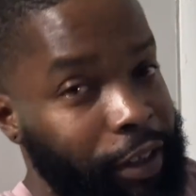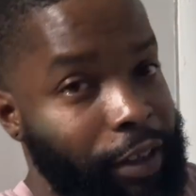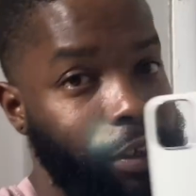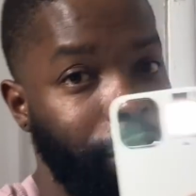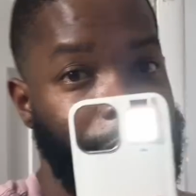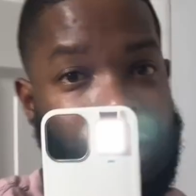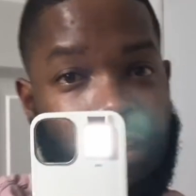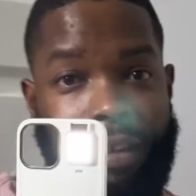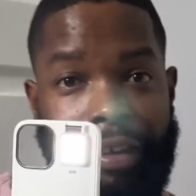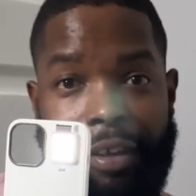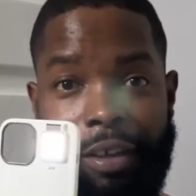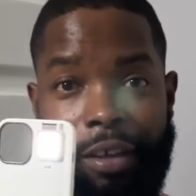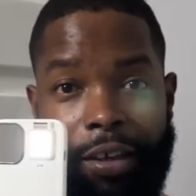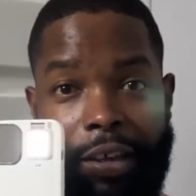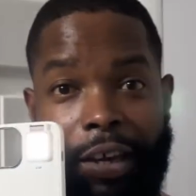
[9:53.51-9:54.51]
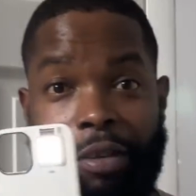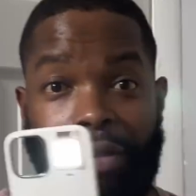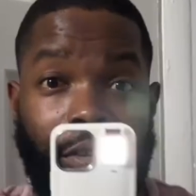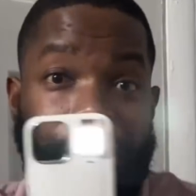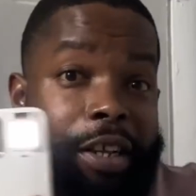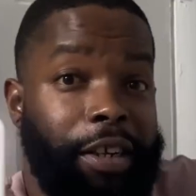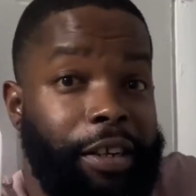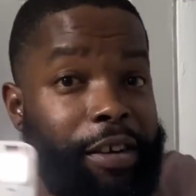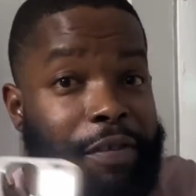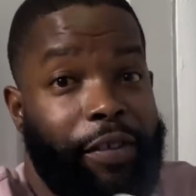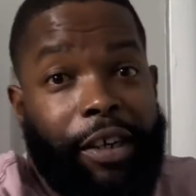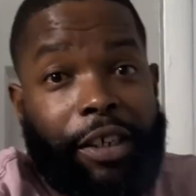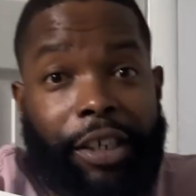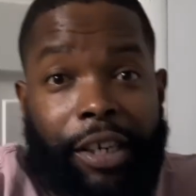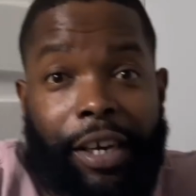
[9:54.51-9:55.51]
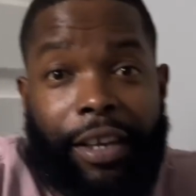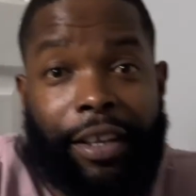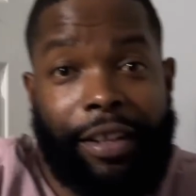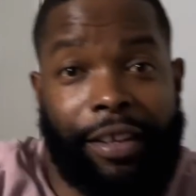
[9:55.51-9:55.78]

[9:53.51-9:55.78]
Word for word: You can use it as a flashlight.